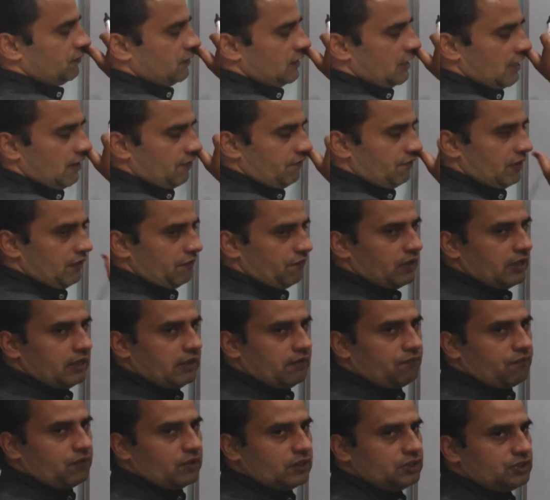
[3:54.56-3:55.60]
we have defined
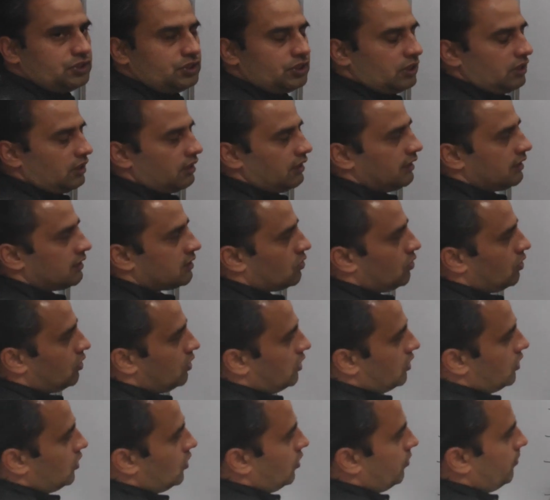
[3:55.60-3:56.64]
a function is
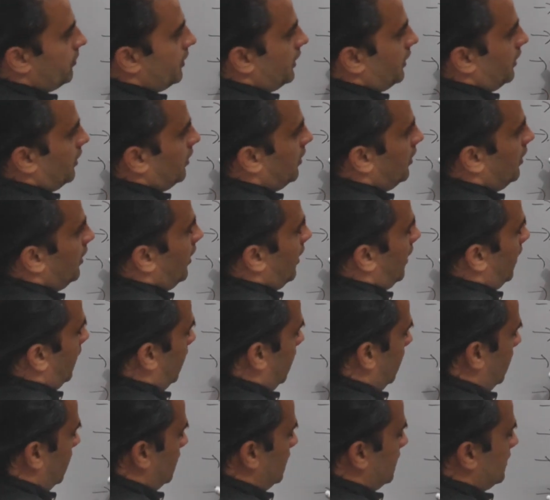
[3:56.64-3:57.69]
called a domain,
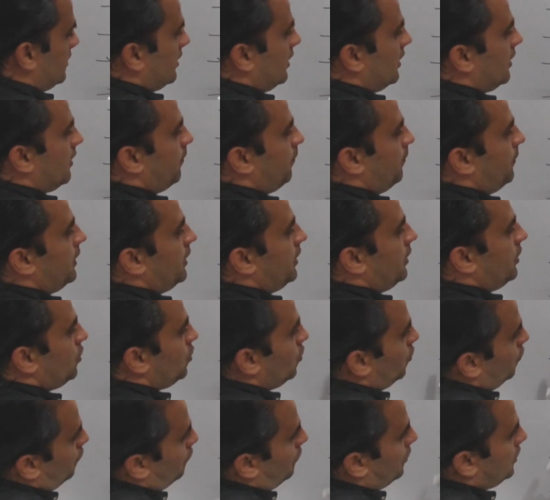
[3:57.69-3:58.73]
and the set B
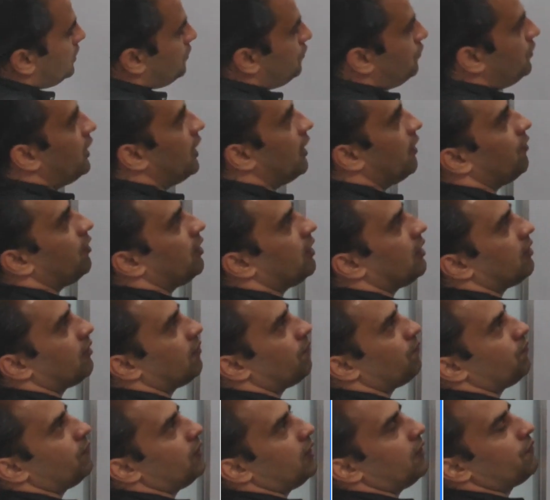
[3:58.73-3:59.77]
to which we have
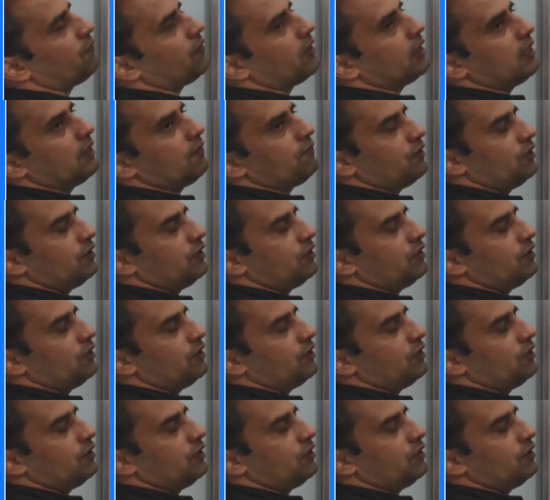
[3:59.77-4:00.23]
defined a